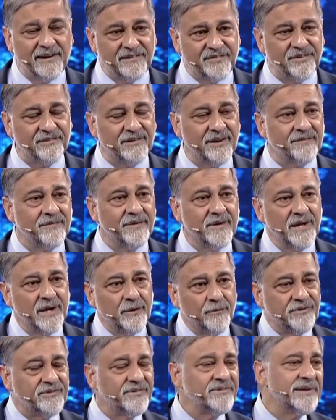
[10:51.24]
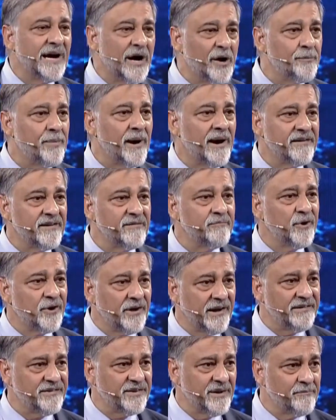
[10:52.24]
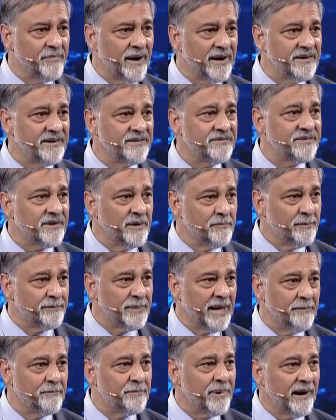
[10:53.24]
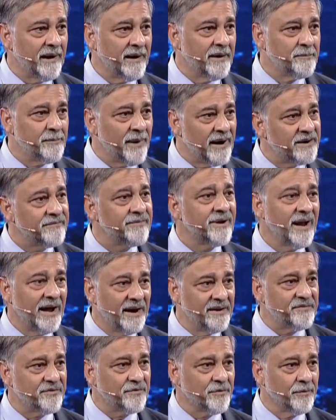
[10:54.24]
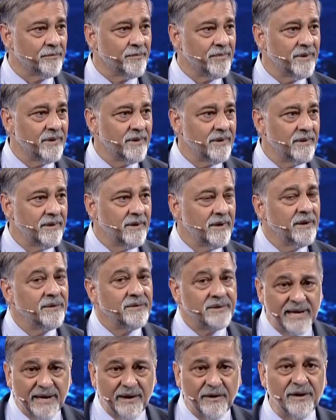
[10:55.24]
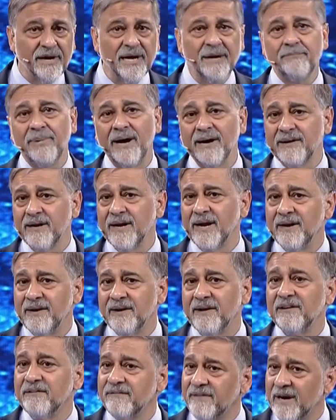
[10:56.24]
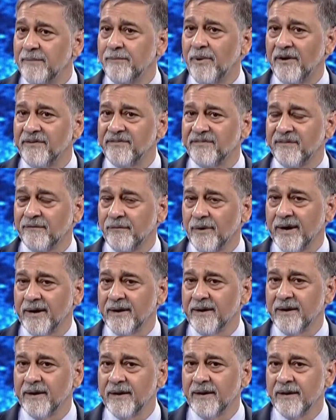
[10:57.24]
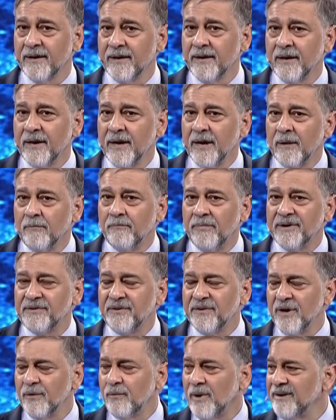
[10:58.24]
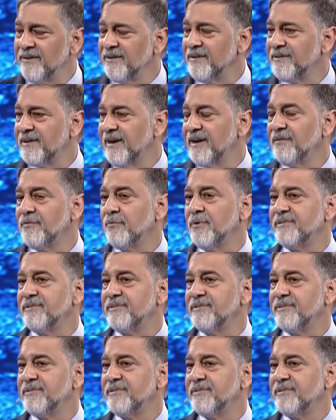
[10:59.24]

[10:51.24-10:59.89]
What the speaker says: initiative which is now part of Mukesh Ambani's empire, part of Reliance Group. They're going to impact India in a very positive way. But one of the things